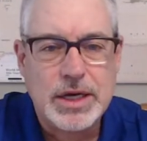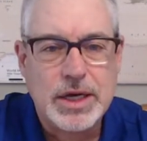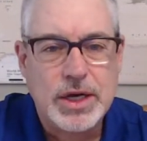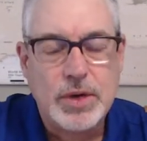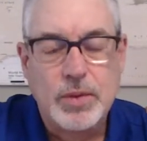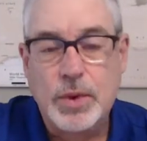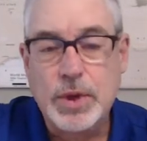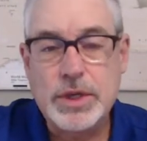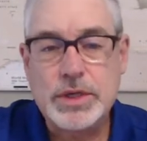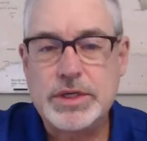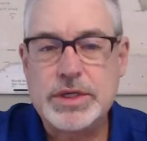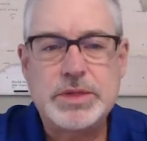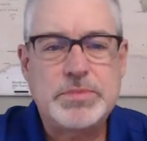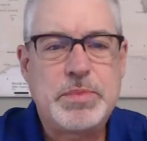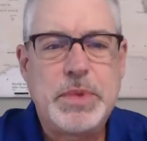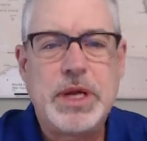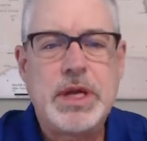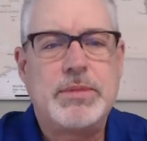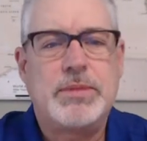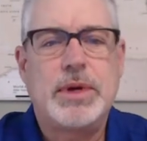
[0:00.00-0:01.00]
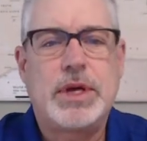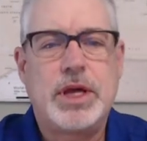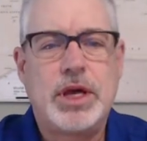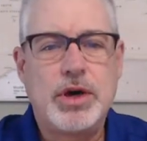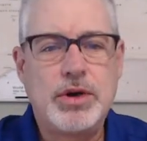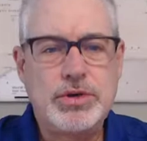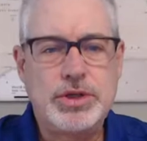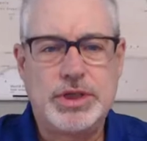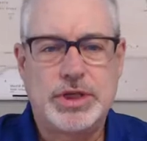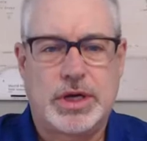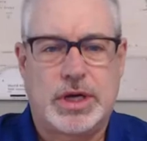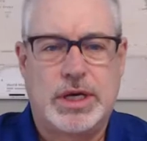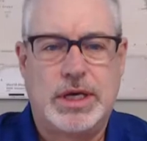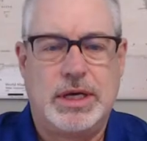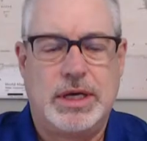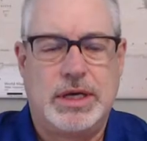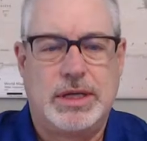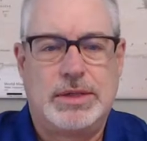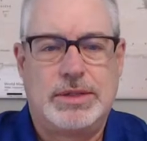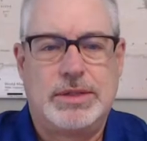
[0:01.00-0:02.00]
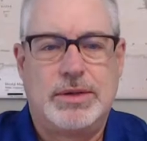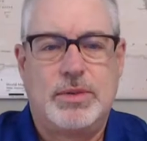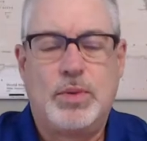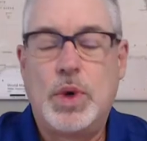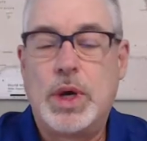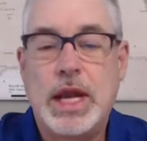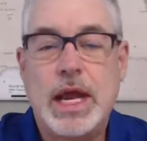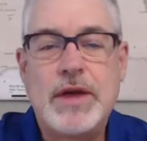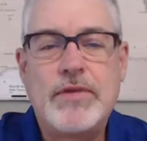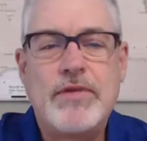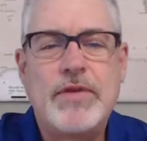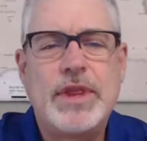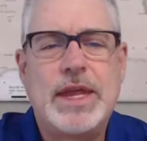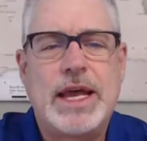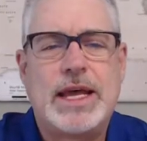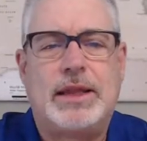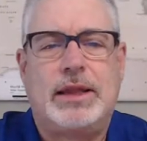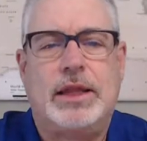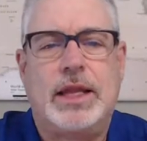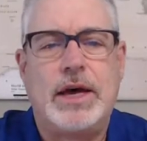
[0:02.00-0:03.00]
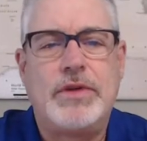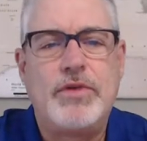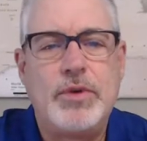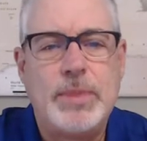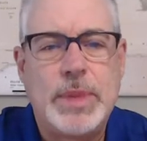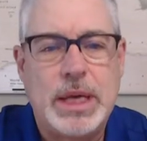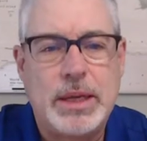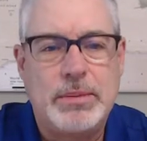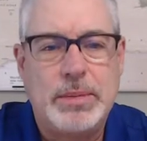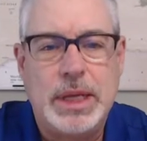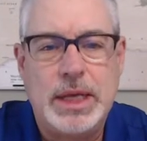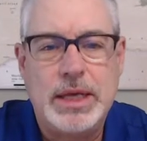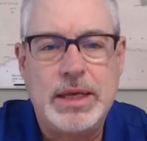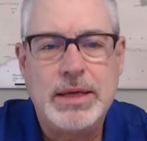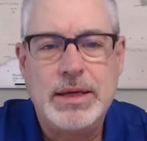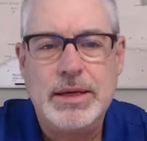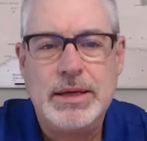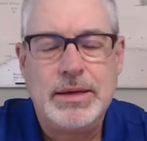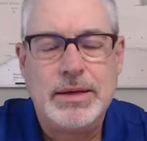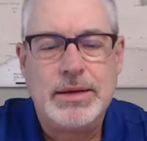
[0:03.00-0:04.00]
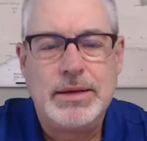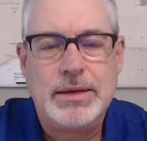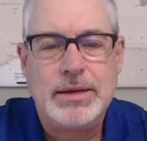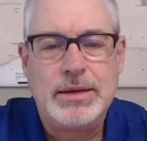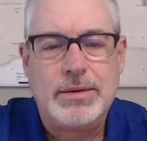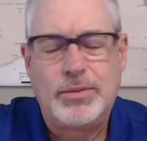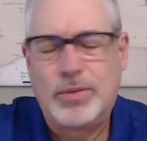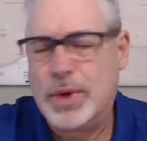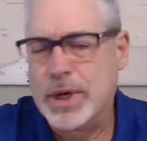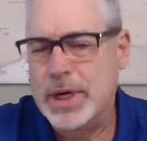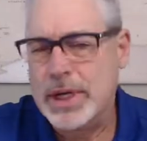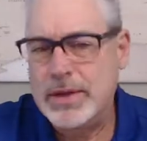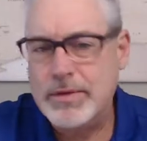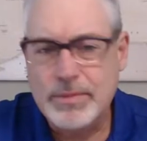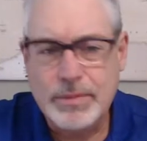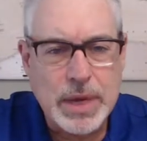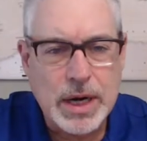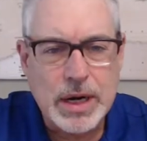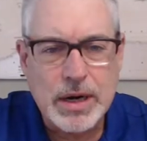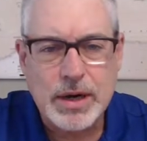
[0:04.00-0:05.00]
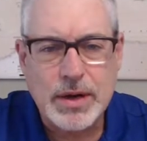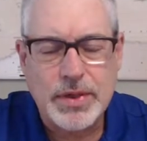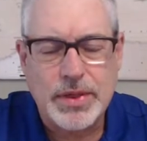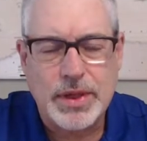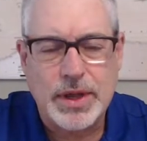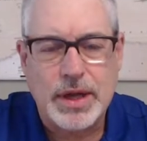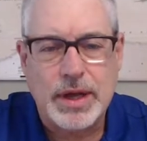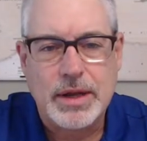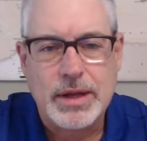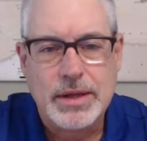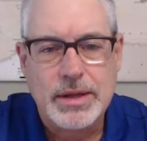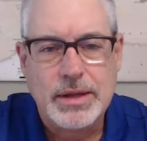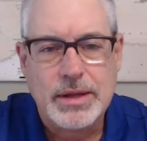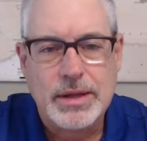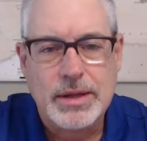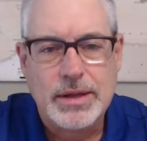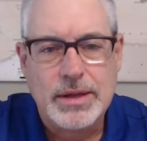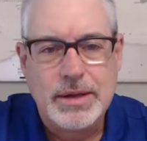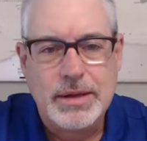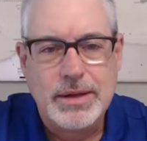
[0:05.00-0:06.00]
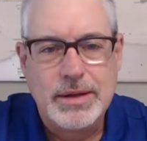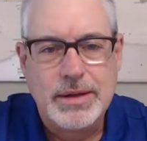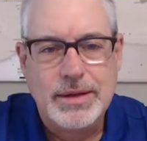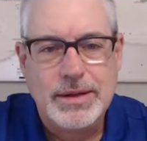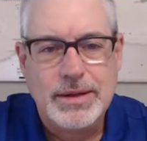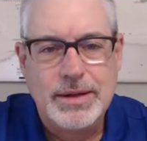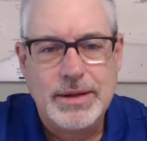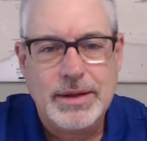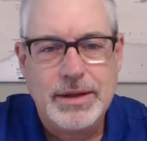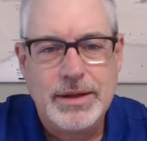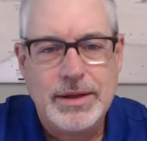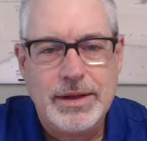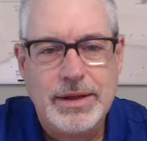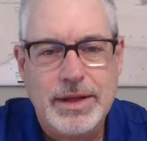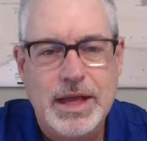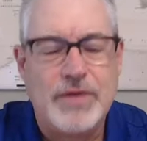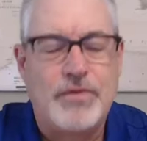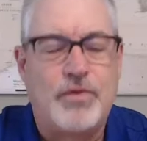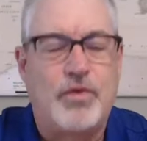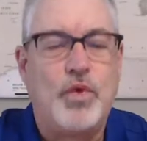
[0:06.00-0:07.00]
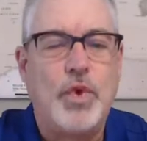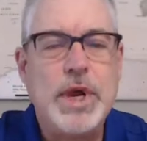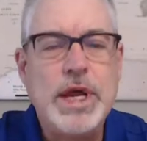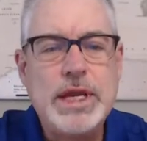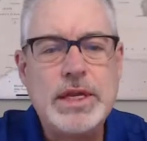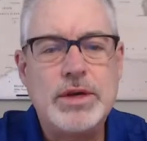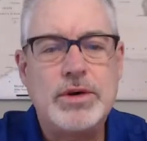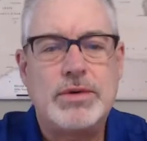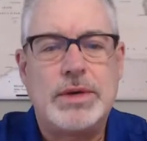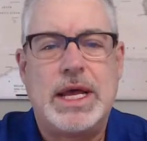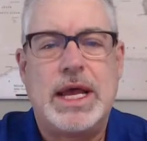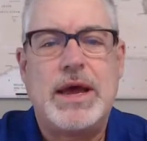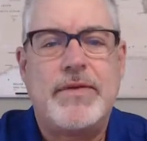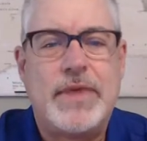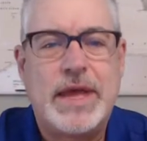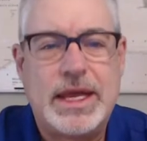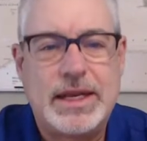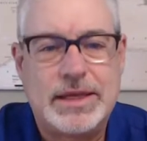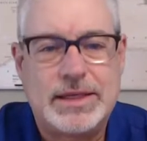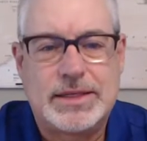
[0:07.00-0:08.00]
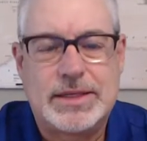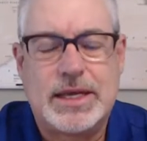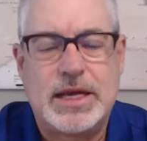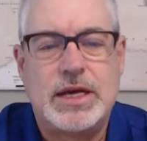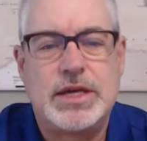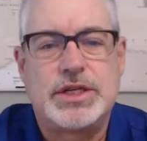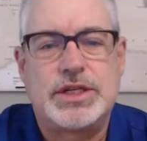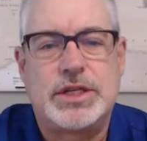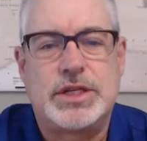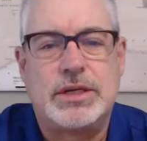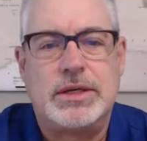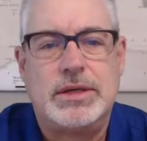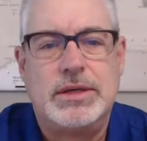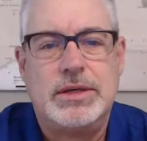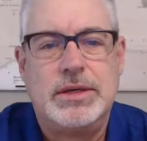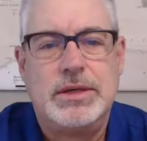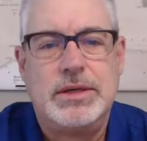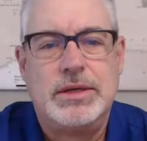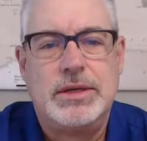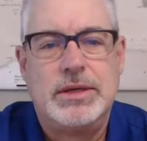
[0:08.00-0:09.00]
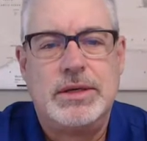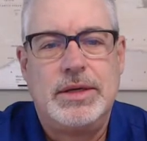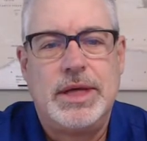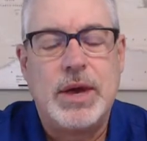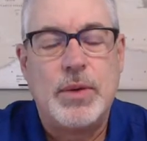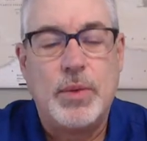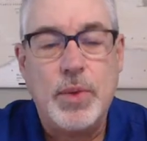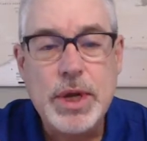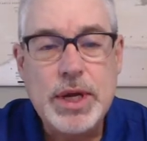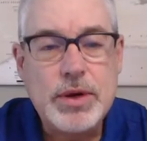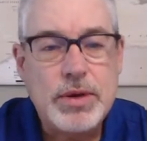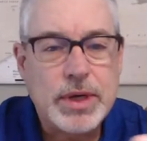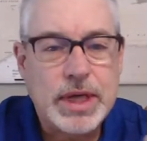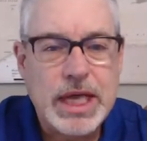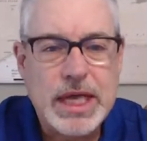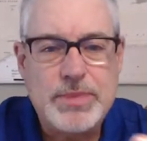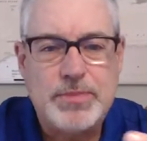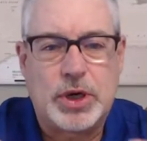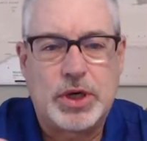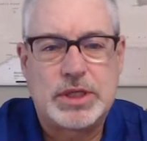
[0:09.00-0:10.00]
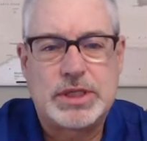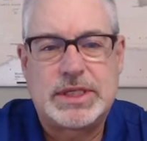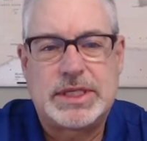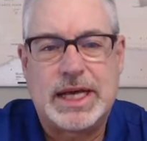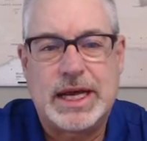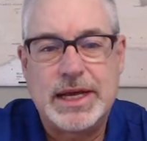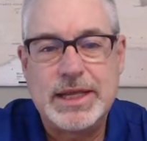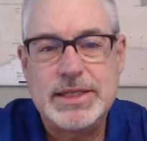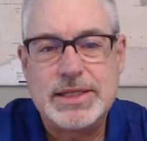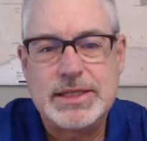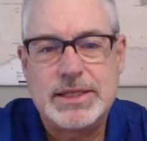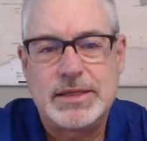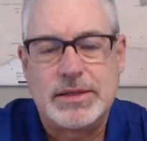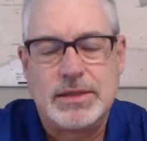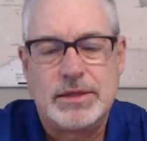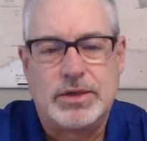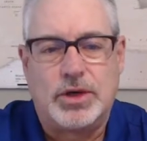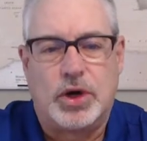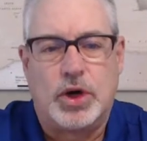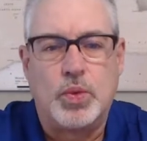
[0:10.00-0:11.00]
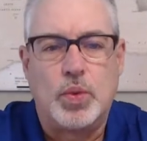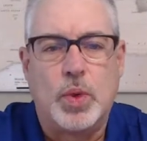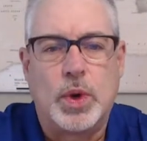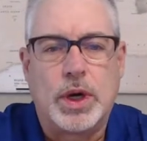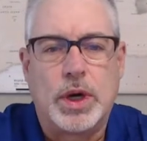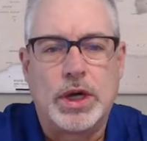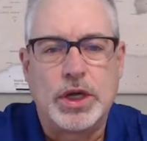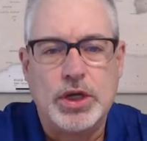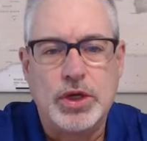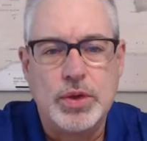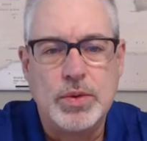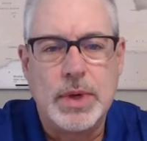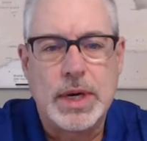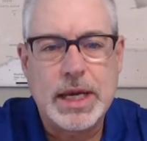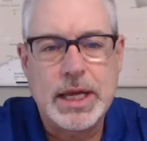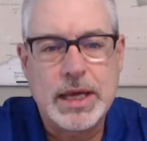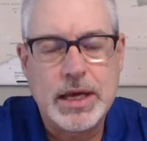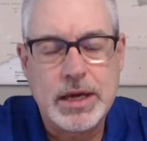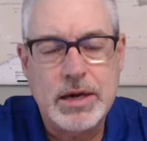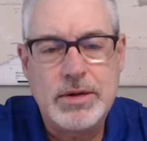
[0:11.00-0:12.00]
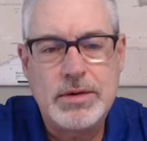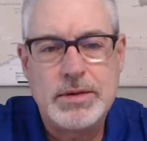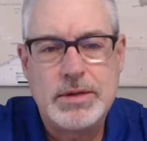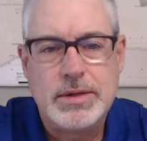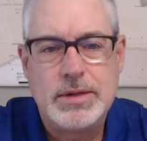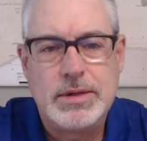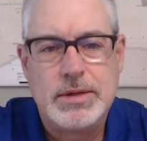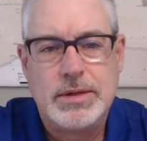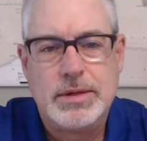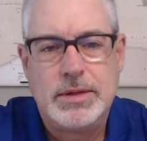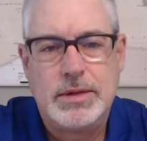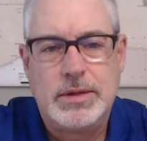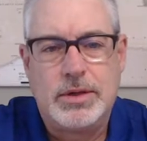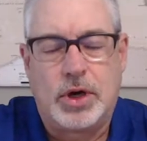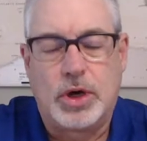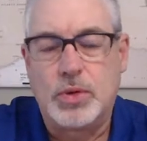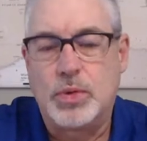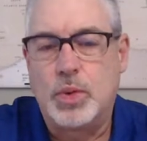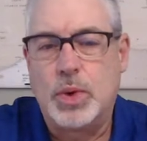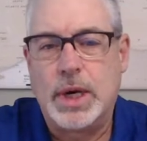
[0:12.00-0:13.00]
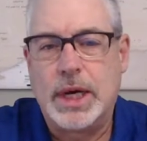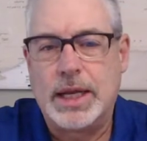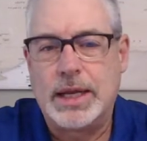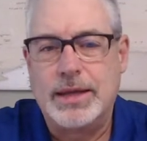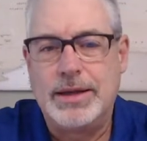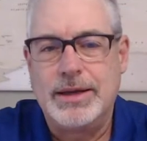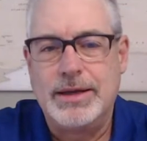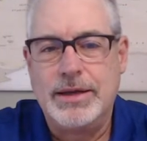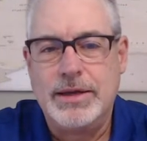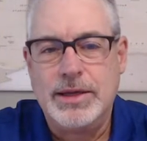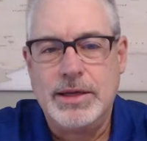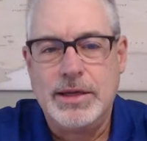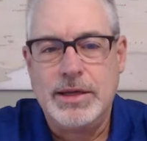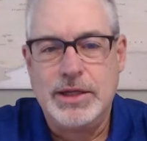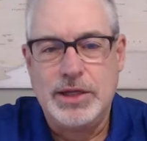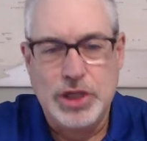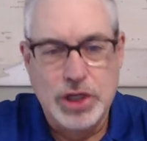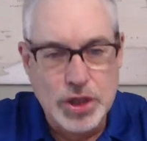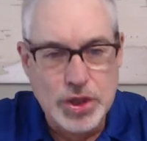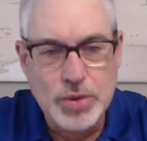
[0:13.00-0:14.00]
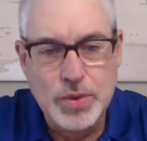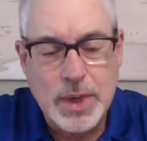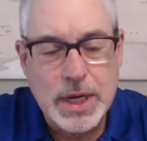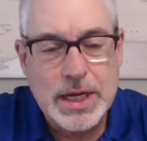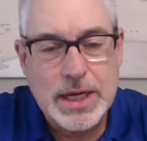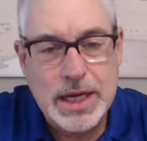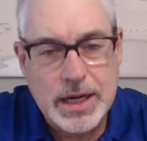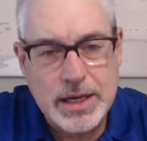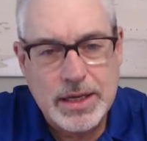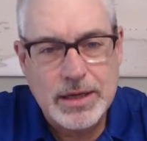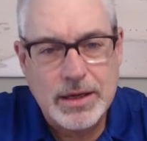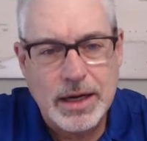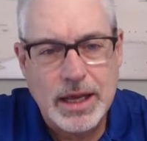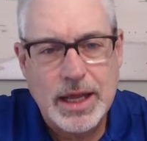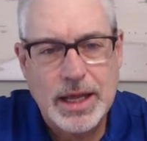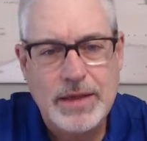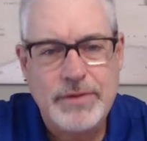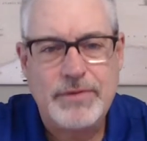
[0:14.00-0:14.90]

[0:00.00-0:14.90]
whether it's just being able to coach your kids, whatever that level may be, running a marathon. If we don't have that discussion and we don't keep our sights on where you want to go, on what you want out of your life,